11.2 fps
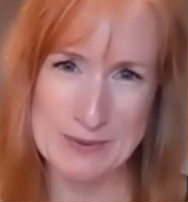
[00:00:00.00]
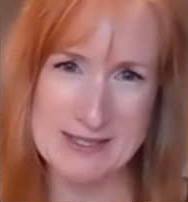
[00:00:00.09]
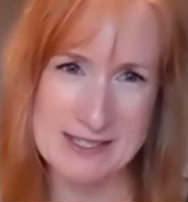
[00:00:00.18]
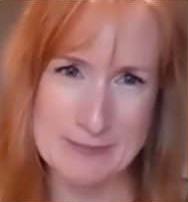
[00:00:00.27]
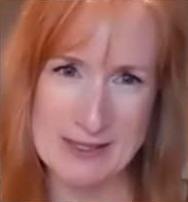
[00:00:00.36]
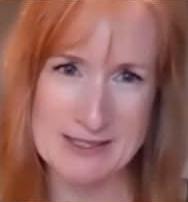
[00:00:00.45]
What
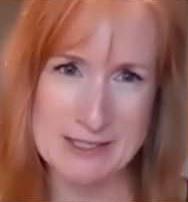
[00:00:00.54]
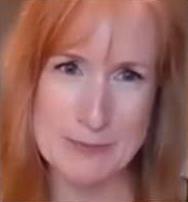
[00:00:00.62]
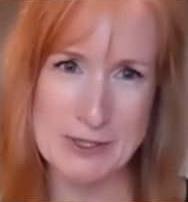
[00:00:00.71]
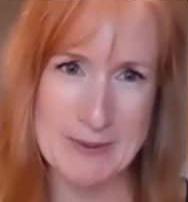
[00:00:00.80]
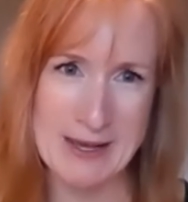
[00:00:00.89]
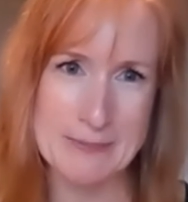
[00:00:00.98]
does it mean to
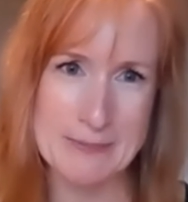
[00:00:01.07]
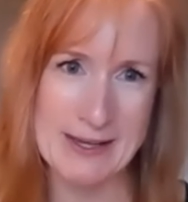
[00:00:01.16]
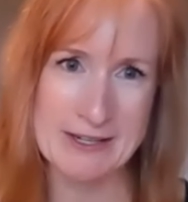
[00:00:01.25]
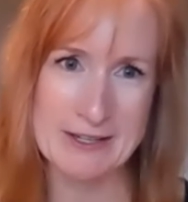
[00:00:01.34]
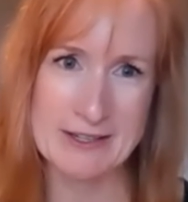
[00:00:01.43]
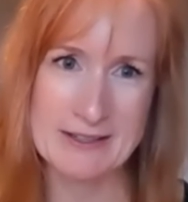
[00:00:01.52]
build back
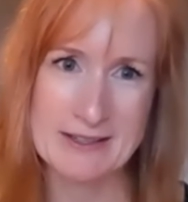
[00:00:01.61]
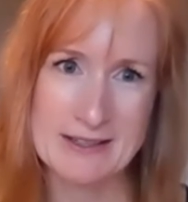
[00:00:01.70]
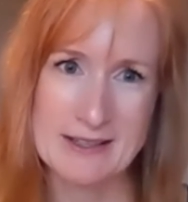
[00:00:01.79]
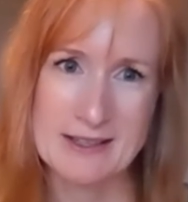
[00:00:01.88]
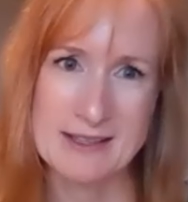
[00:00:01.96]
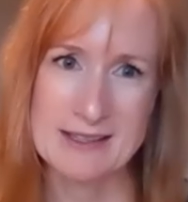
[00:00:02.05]
better?
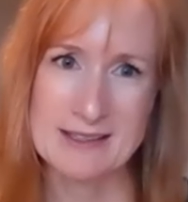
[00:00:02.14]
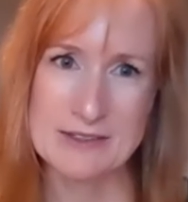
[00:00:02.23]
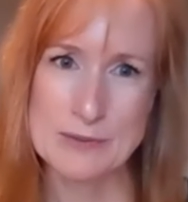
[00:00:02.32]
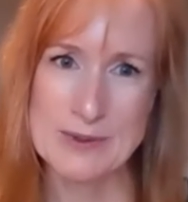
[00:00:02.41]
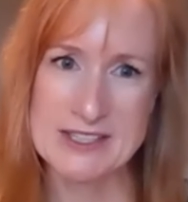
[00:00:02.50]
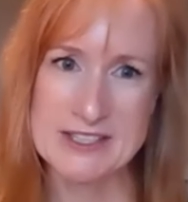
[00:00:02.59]
Mm-hmm.
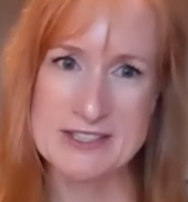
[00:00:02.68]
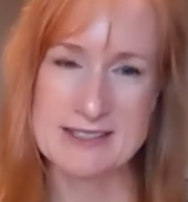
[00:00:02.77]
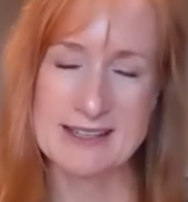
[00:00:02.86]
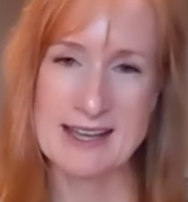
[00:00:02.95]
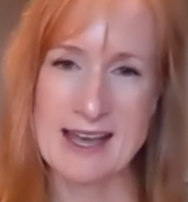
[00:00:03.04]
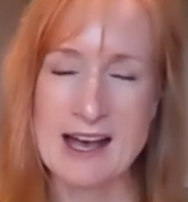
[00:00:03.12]
Which
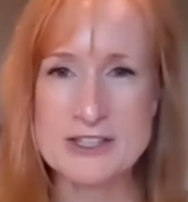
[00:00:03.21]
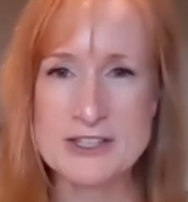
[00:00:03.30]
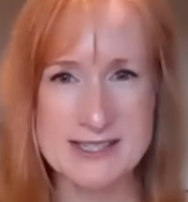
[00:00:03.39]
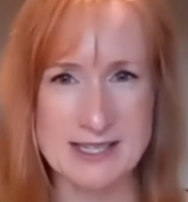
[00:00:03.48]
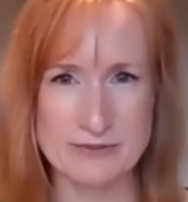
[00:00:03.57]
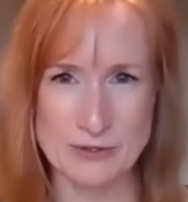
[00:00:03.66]
I'll
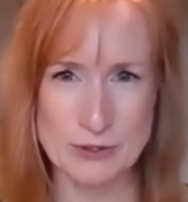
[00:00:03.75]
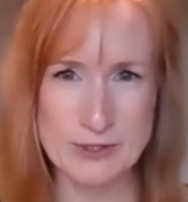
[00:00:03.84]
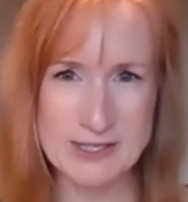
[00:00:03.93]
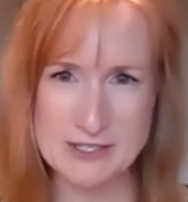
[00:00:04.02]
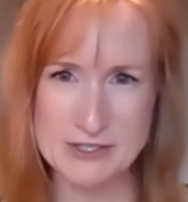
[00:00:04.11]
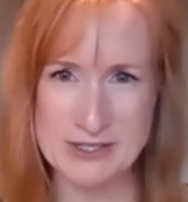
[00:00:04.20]
just say for
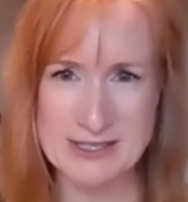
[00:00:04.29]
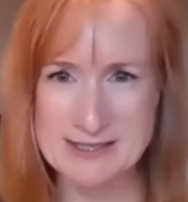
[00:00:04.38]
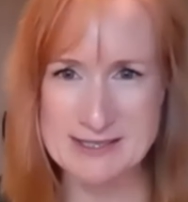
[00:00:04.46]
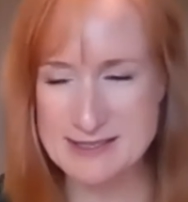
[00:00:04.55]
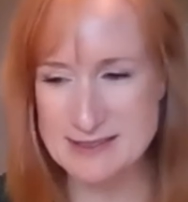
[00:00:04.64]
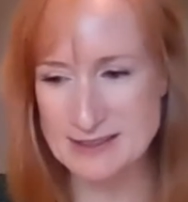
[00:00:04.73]

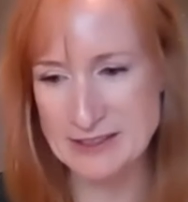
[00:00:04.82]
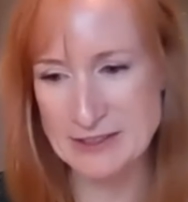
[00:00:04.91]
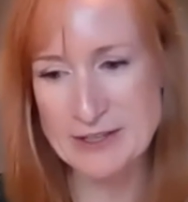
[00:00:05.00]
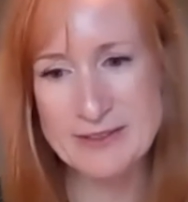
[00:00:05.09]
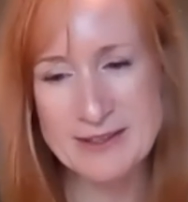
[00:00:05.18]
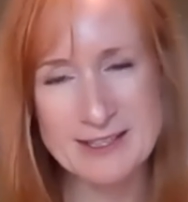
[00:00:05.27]
orchestras, you know,
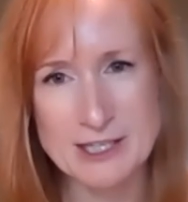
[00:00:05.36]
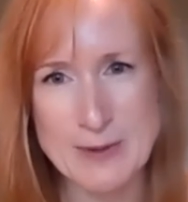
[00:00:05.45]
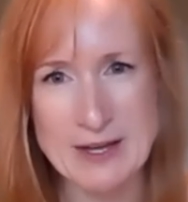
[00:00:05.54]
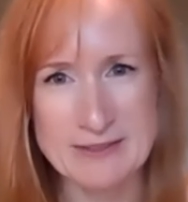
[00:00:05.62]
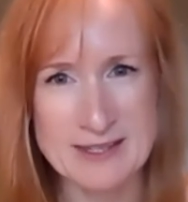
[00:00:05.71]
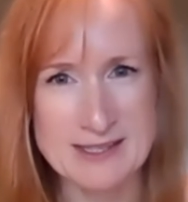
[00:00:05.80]
they're thinking
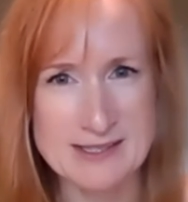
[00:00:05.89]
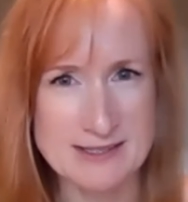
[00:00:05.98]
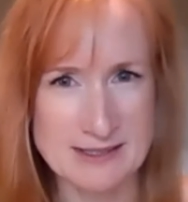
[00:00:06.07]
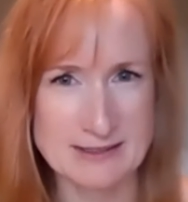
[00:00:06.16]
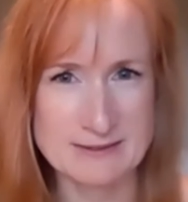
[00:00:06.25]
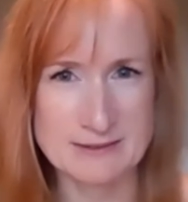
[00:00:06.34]
about this
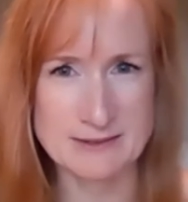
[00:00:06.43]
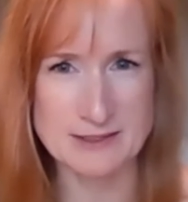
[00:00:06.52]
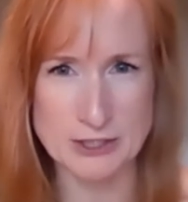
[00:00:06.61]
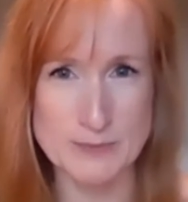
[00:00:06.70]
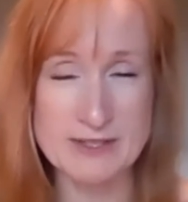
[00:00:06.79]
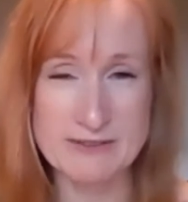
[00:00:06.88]
in
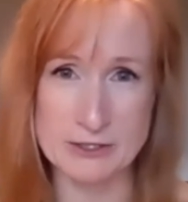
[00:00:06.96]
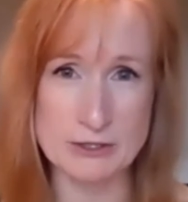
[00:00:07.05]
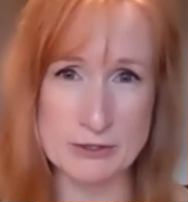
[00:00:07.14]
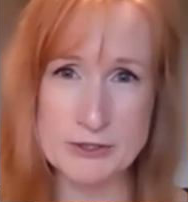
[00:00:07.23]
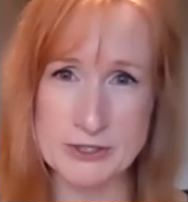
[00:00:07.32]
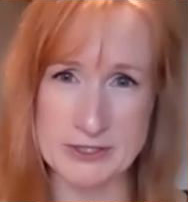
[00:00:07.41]
terms of their
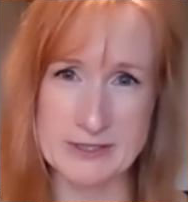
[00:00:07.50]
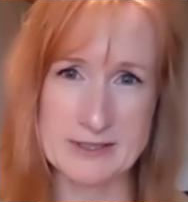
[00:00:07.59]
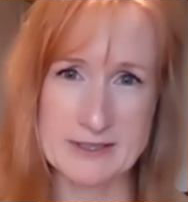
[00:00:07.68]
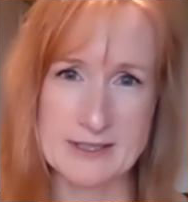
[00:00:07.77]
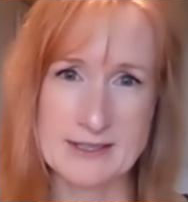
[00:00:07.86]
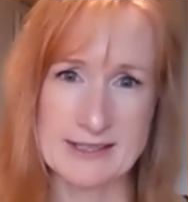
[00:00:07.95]
culture
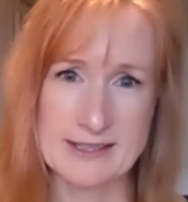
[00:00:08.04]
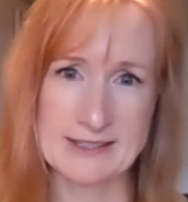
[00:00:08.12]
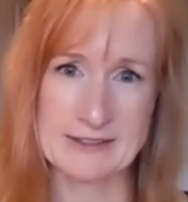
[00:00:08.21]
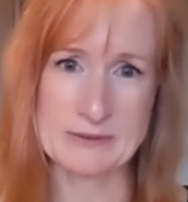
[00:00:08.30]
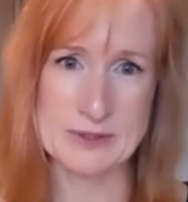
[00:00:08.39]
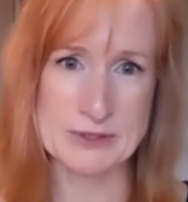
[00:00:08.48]
you
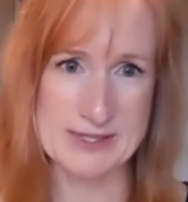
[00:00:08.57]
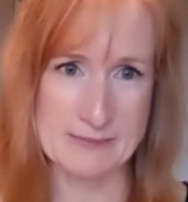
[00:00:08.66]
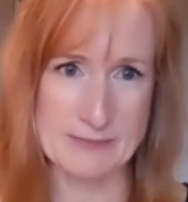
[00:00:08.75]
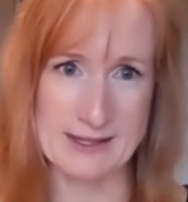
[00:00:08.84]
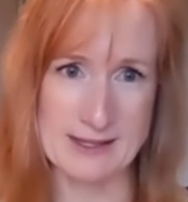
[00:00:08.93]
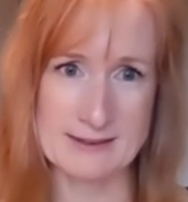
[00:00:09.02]
know, that which is
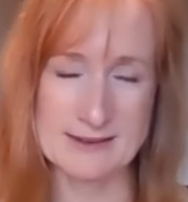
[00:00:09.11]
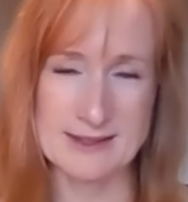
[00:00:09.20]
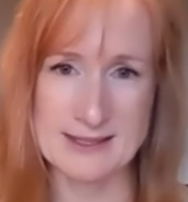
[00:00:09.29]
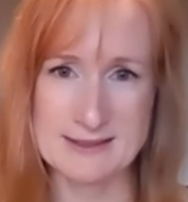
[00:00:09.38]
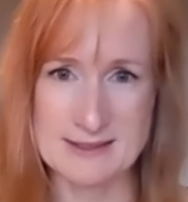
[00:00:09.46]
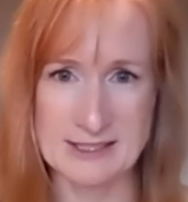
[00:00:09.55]
something
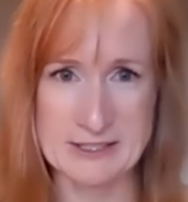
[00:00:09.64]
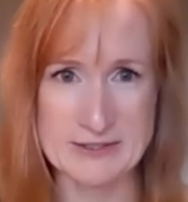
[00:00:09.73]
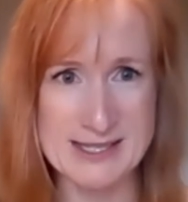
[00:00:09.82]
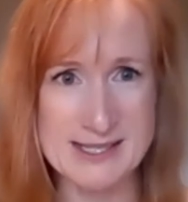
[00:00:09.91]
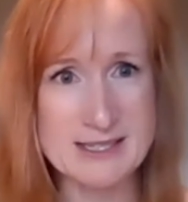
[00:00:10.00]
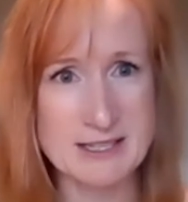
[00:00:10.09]
that, you know,
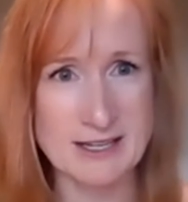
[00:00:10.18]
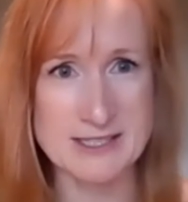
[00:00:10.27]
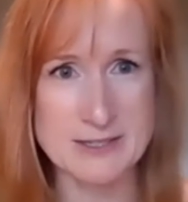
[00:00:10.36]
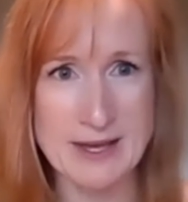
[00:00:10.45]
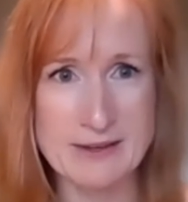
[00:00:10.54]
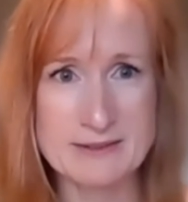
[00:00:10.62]
Dessa
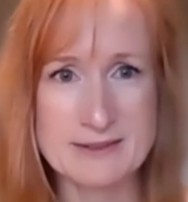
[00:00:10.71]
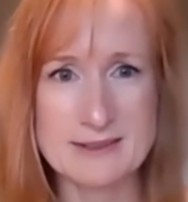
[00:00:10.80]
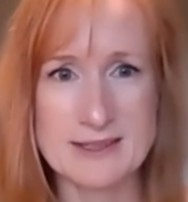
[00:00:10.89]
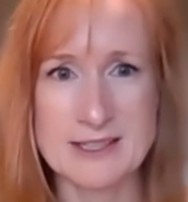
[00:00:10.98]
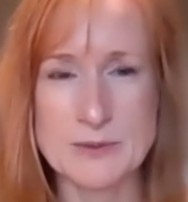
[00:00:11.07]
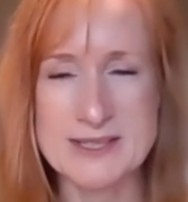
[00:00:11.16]
talked about.
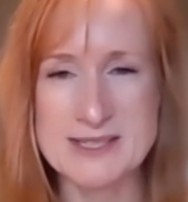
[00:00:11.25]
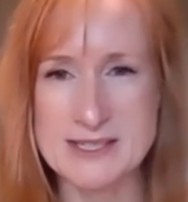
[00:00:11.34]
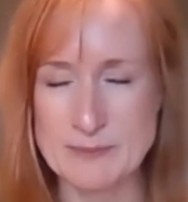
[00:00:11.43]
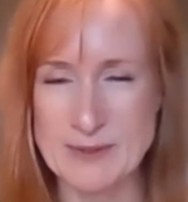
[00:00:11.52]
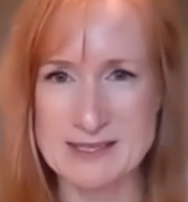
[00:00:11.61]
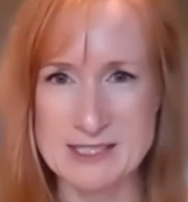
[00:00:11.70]
You know, what does
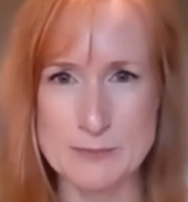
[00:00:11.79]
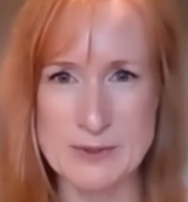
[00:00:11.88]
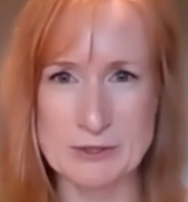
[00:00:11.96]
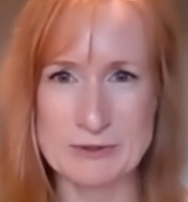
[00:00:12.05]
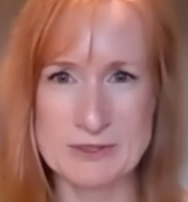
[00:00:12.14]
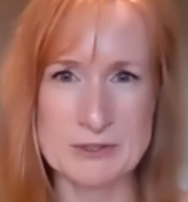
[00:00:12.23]
it mean to
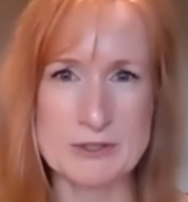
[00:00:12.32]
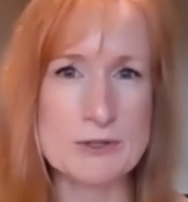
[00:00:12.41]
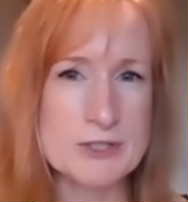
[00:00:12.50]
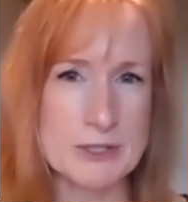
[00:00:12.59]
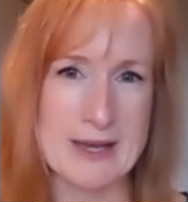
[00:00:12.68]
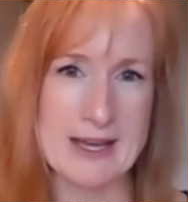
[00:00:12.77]
build your
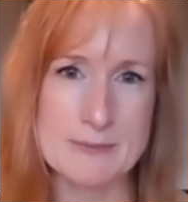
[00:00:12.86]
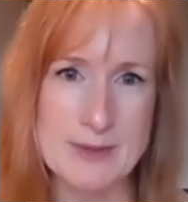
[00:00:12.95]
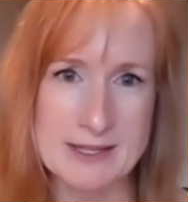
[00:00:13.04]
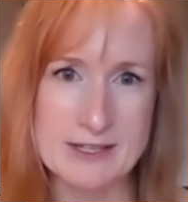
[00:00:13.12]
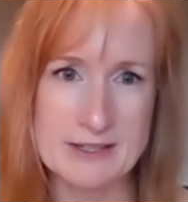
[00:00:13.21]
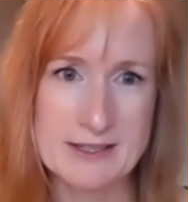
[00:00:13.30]
culture back
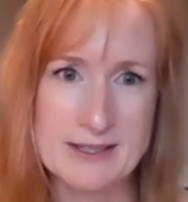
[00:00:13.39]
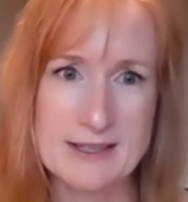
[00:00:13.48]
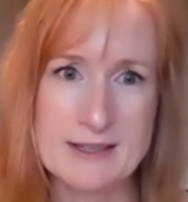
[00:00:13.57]
better?